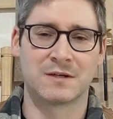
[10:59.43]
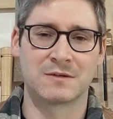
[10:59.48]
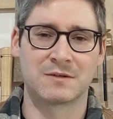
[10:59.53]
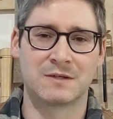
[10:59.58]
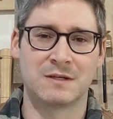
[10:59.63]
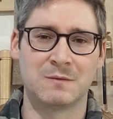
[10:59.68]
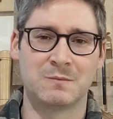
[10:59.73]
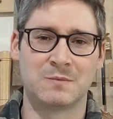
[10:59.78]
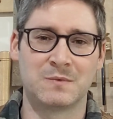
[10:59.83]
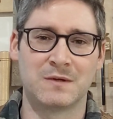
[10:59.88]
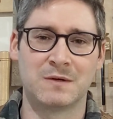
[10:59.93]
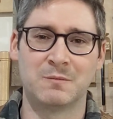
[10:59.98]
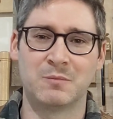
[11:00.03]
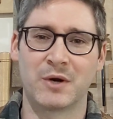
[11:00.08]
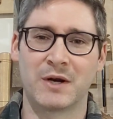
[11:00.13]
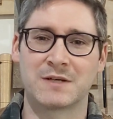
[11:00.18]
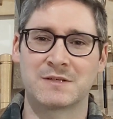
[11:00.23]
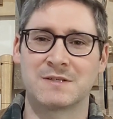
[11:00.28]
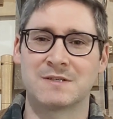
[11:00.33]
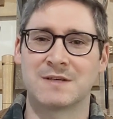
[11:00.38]
I'll keep the
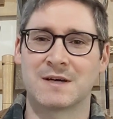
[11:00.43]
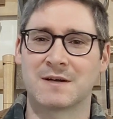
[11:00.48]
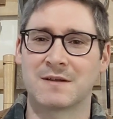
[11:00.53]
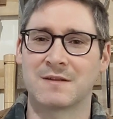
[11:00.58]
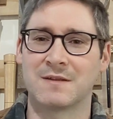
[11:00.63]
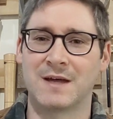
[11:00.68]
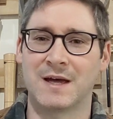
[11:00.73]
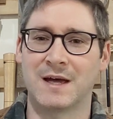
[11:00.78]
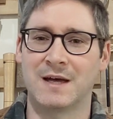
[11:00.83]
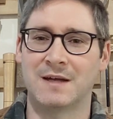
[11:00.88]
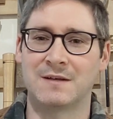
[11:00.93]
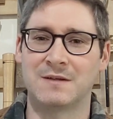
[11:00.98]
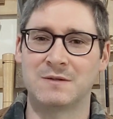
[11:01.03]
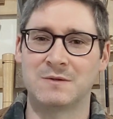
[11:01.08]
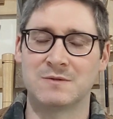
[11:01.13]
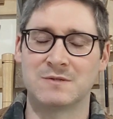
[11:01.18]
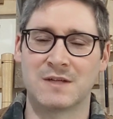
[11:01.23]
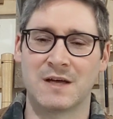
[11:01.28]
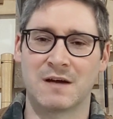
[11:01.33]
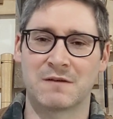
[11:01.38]
branches out of that and
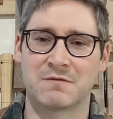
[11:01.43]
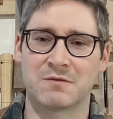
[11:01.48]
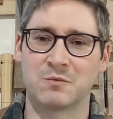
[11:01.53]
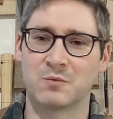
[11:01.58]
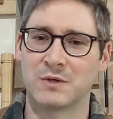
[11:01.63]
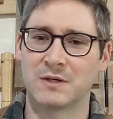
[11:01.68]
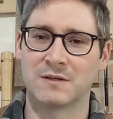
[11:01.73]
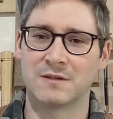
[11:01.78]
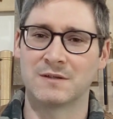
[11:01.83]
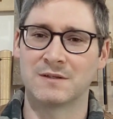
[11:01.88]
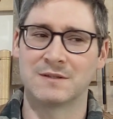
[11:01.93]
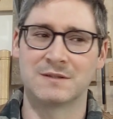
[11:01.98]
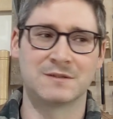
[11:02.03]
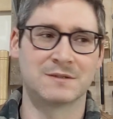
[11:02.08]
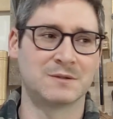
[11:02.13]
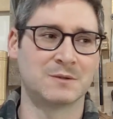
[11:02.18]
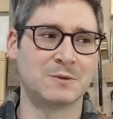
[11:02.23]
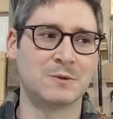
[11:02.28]
use that for whittling